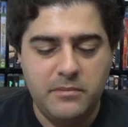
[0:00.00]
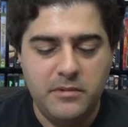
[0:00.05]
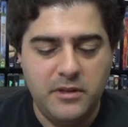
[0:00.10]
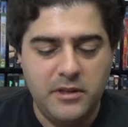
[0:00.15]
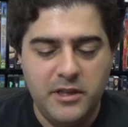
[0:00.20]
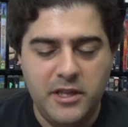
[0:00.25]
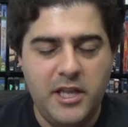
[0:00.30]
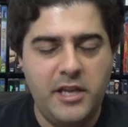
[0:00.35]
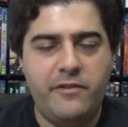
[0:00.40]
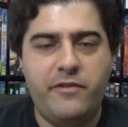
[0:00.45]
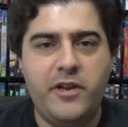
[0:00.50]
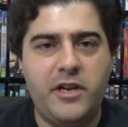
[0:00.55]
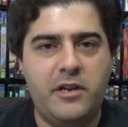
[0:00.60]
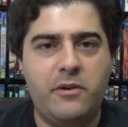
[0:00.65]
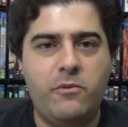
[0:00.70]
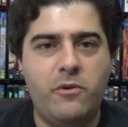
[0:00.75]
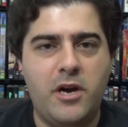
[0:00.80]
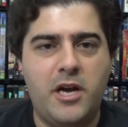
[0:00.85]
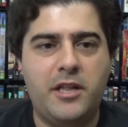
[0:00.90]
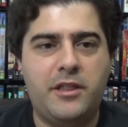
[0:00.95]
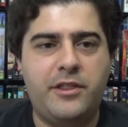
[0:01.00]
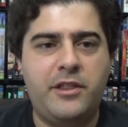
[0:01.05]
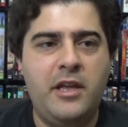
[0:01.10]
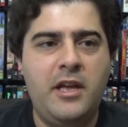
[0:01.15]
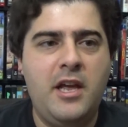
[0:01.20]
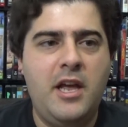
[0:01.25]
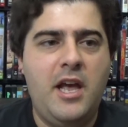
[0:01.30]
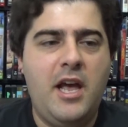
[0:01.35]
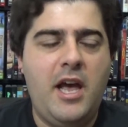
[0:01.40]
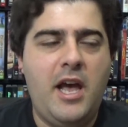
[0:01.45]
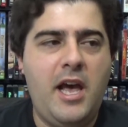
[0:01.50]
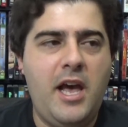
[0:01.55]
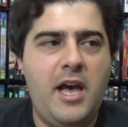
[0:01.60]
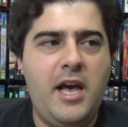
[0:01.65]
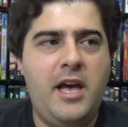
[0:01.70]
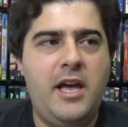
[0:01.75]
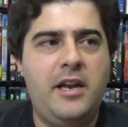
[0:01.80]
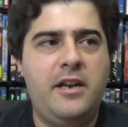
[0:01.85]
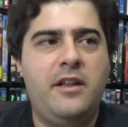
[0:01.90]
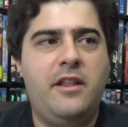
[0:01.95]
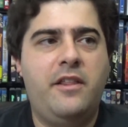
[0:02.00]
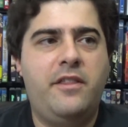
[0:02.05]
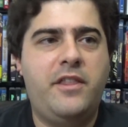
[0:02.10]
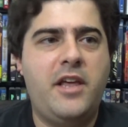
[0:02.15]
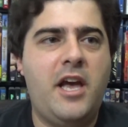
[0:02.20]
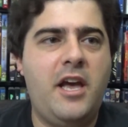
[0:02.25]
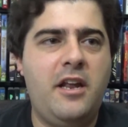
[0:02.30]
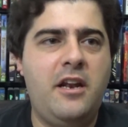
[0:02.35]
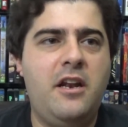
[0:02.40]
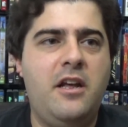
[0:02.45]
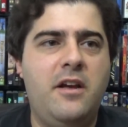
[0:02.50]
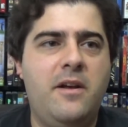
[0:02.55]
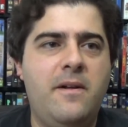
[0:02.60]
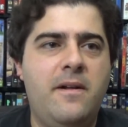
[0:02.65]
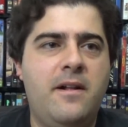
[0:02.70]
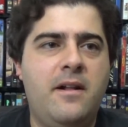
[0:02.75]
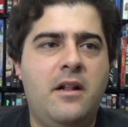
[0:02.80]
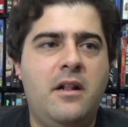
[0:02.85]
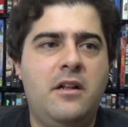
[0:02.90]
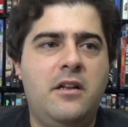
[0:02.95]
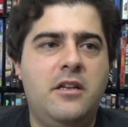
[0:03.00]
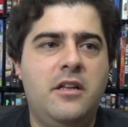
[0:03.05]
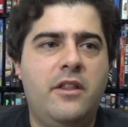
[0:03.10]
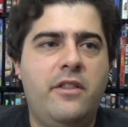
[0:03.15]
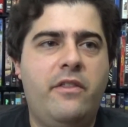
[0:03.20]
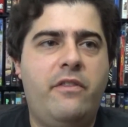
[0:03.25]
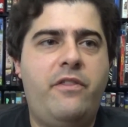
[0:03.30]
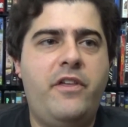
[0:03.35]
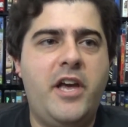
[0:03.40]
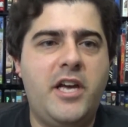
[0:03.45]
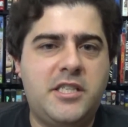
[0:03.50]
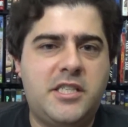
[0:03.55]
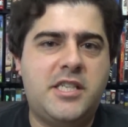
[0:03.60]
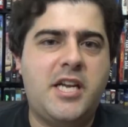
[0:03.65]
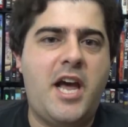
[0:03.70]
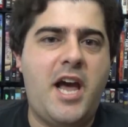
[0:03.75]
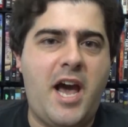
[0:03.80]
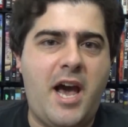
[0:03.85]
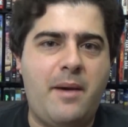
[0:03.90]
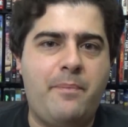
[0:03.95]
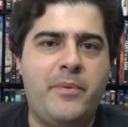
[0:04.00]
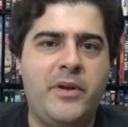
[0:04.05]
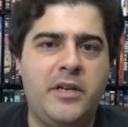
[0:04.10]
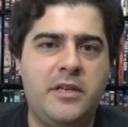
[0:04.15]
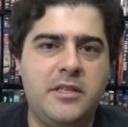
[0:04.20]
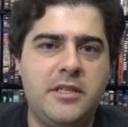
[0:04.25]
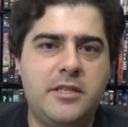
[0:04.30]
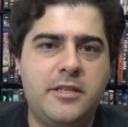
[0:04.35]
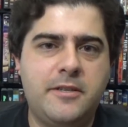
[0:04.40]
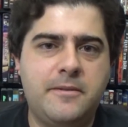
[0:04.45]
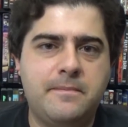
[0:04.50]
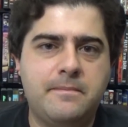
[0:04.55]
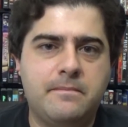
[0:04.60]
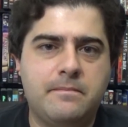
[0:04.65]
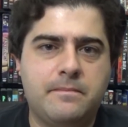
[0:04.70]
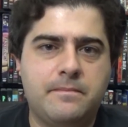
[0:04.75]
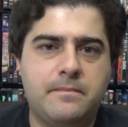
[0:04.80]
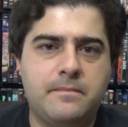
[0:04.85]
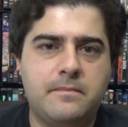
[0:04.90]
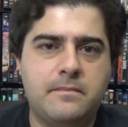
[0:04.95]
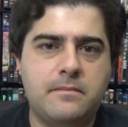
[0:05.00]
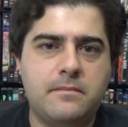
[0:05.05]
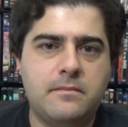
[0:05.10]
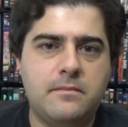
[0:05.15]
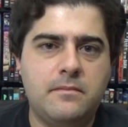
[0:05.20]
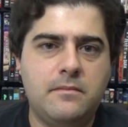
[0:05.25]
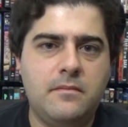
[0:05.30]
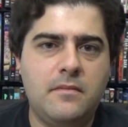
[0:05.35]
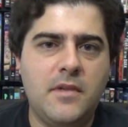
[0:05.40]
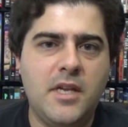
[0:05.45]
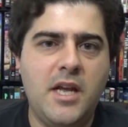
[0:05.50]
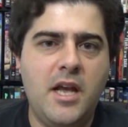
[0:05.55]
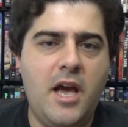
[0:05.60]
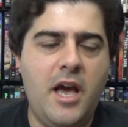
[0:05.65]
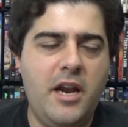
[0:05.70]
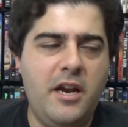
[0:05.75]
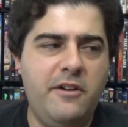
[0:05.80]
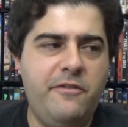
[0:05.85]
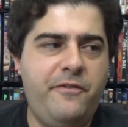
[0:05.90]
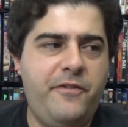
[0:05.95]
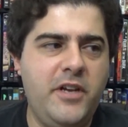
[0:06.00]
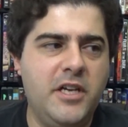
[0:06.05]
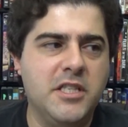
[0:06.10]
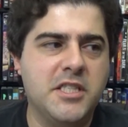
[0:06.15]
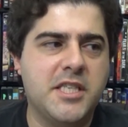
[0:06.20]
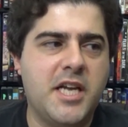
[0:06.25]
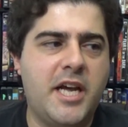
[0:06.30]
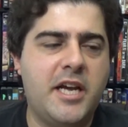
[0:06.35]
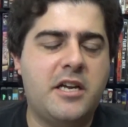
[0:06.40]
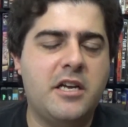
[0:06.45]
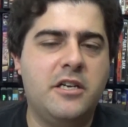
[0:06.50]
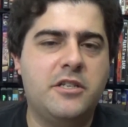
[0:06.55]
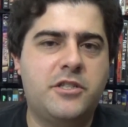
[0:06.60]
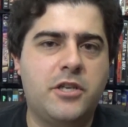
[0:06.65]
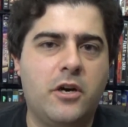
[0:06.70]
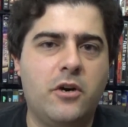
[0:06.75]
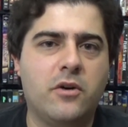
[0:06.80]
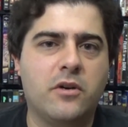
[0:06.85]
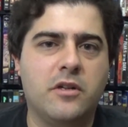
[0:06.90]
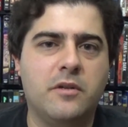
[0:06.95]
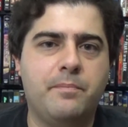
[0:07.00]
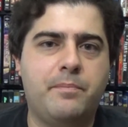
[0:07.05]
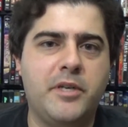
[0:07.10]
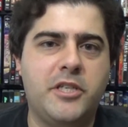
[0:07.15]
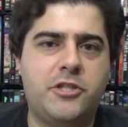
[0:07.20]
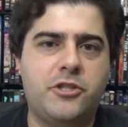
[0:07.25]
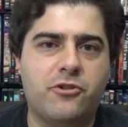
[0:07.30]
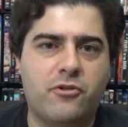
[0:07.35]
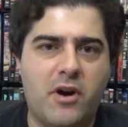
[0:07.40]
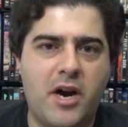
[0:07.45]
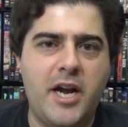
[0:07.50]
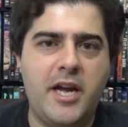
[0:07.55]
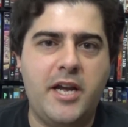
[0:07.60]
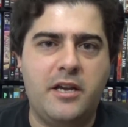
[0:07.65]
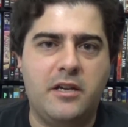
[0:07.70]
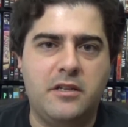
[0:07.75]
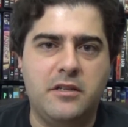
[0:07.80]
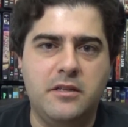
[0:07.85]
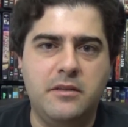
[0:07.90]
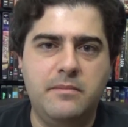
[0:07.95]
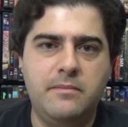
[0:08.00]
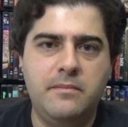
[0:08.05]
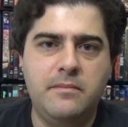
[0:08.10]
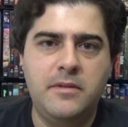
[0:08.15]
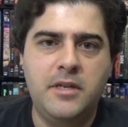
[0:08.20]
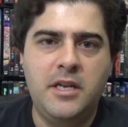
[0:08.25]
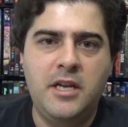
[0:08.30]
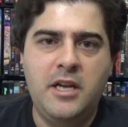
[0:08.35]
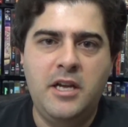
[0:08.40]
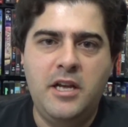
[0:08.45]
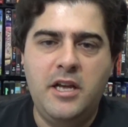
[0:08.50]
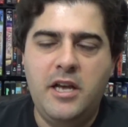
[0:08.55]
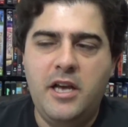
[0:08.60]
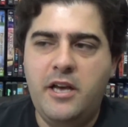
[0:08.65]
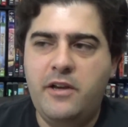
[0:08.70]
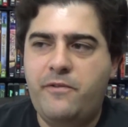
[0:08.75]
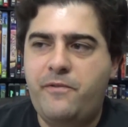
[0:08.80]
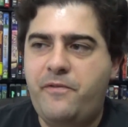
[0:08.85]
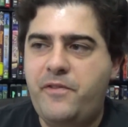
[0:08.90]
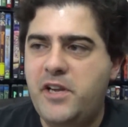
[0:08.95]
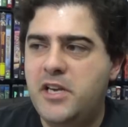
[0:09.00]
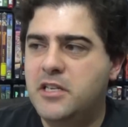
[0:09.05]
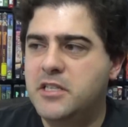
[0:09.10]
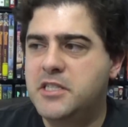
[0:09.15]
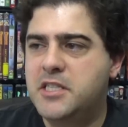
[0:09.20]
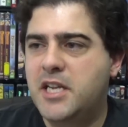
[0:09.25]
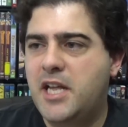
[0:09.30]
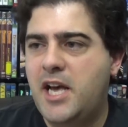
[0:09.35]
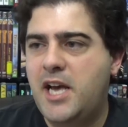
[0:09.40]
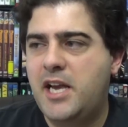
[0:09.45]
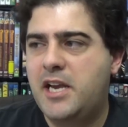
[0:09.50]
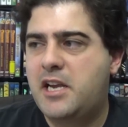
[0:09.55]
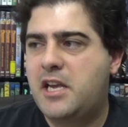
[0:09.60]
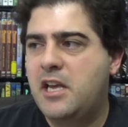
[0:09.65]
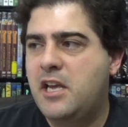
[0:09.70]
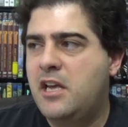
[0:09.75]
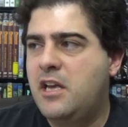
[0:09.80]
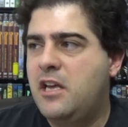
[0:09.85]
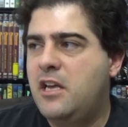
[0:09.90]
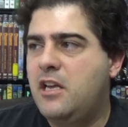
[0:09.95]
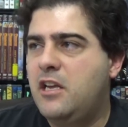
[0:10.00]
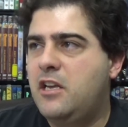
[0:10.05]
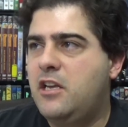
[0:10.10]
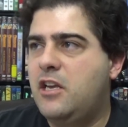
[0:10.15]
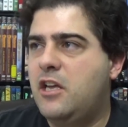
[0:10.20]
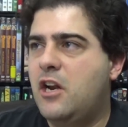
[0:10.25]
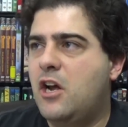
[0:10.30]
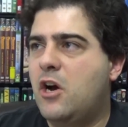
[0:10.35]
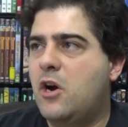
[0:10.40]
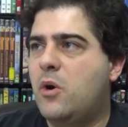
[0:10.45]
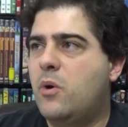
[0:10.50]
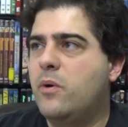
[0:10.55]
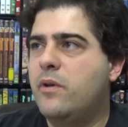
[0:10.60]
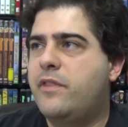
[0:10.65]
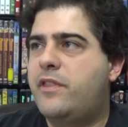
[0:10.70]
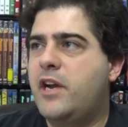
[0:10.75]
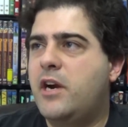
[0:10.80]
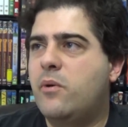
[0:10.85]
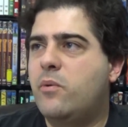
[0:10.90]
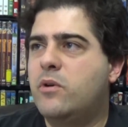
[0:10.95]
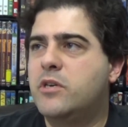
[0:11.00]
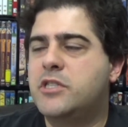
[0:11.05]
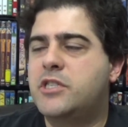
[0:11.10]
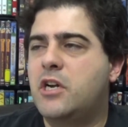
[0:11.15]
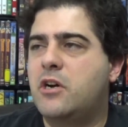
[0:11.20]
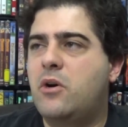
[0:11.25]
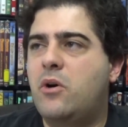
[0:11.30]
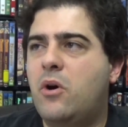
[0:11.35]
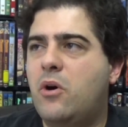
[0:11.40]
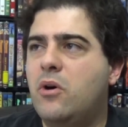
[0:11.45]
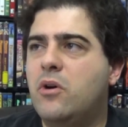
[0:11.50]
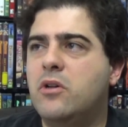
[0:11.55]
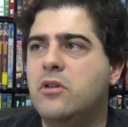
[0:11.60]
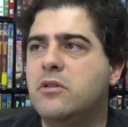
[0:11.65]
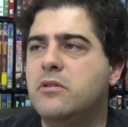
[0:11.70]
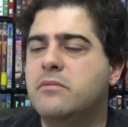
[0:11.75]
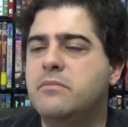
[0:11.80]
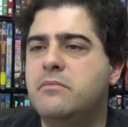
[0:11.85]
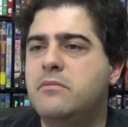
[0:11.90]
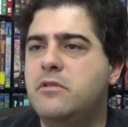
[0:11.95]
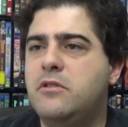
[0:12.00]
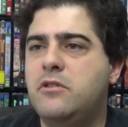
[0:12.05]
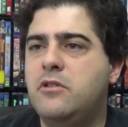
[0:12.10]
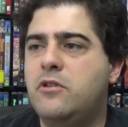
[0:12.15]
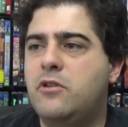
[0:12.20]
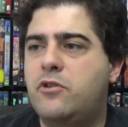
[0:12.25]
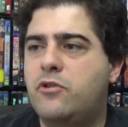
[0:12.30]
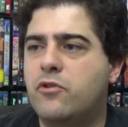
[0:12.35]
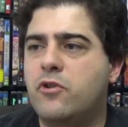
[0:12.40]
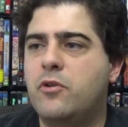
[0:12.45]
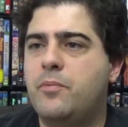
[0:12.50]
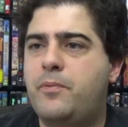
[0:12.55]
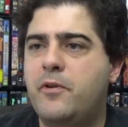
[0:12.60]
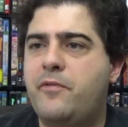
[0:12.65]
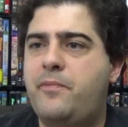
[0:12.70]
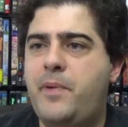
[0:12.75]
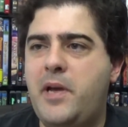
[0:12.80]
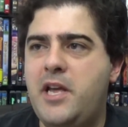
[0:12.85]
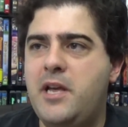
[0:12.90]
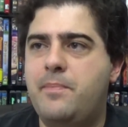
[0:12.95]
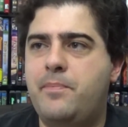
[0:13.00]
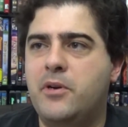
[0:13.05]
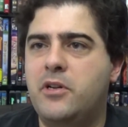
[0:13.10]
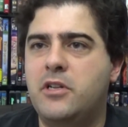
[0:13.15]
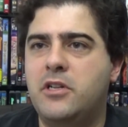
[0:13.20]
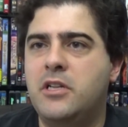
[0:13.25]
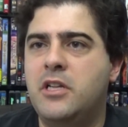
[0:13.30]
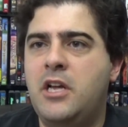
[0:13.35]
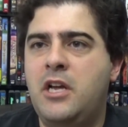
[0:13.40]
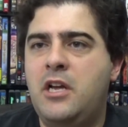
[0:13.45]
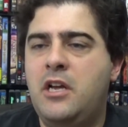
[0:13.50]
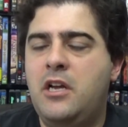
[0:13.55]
living with. And then this happened, and it feels like a total betrayal. It feels like, there was a whole group of people